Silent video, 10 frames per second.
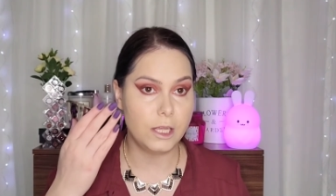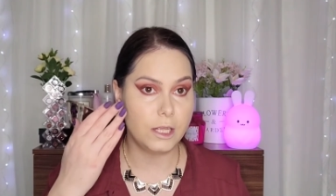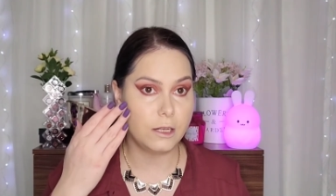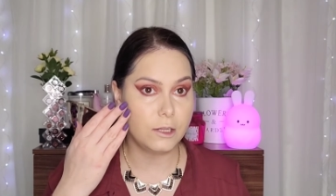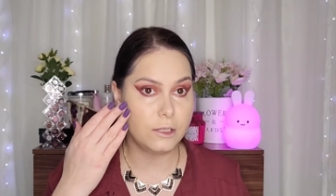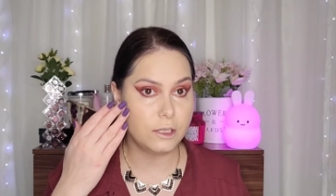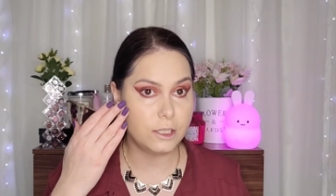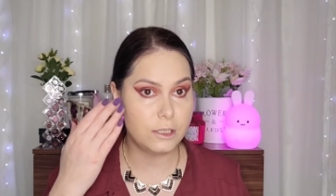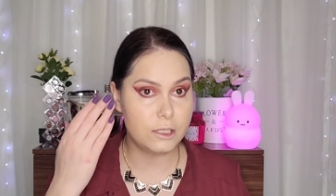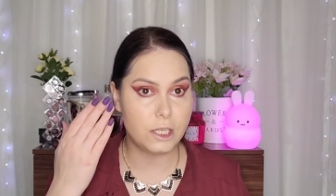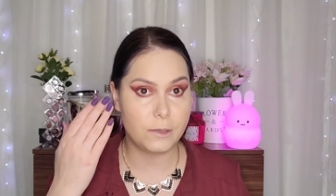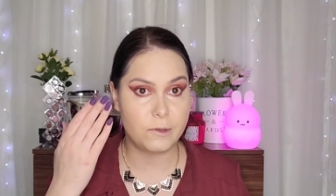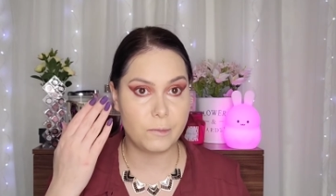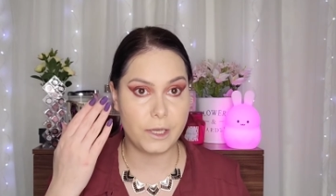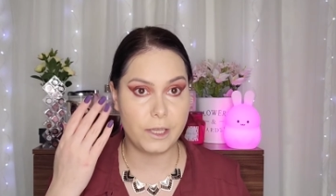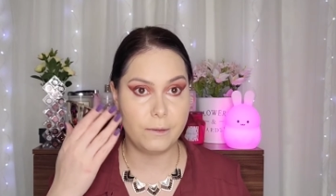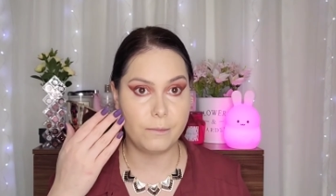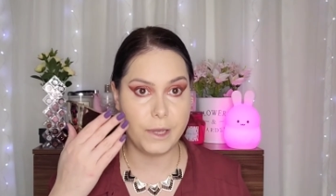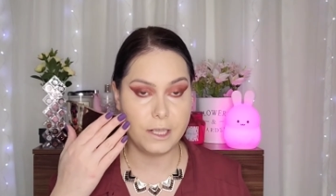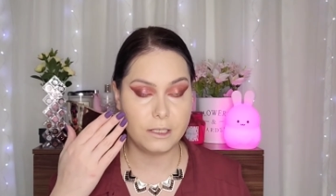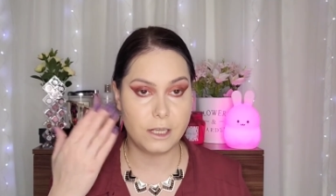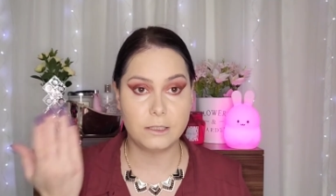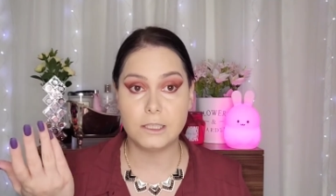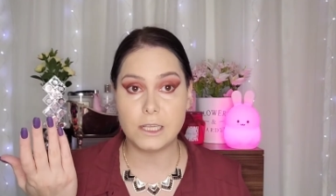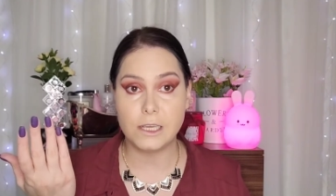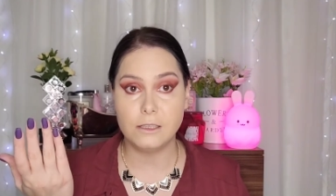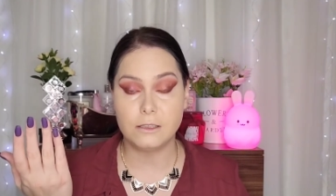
it literally disturbed my base underneath,